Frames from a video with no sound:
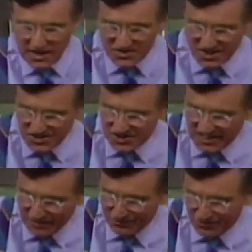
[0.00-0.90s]
when I say
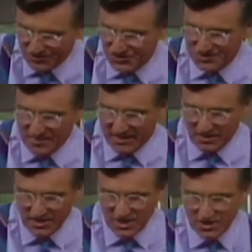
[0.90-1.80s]
sulfurous
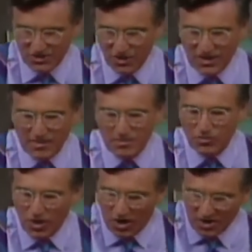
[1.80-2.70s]
smell, don't get me
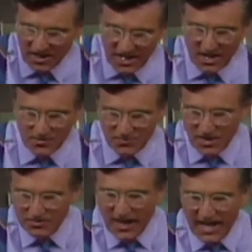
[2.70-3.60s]
wrong,
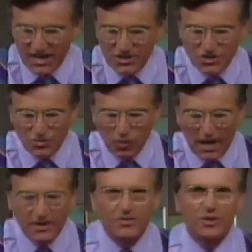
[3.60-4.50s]
that is
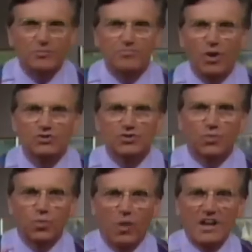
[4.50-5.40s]
one of the
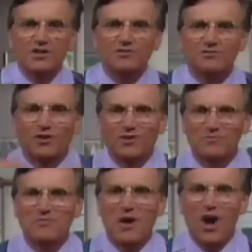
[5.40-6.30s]
most
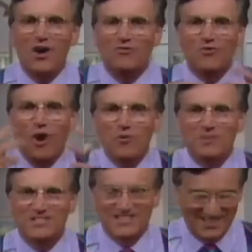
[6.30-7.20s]
wonderful
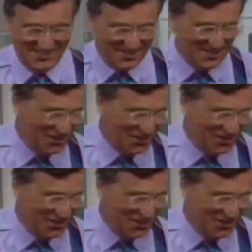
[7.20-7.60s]
aromas, I think,